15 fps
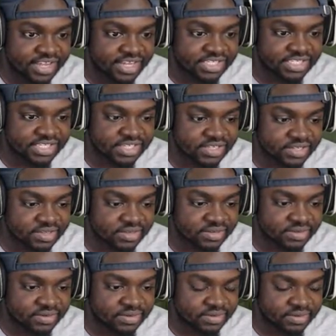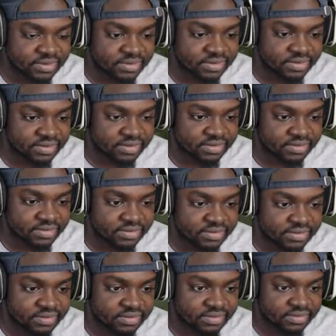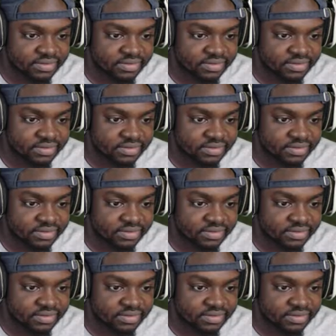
I can't reach it. I need something to pull down the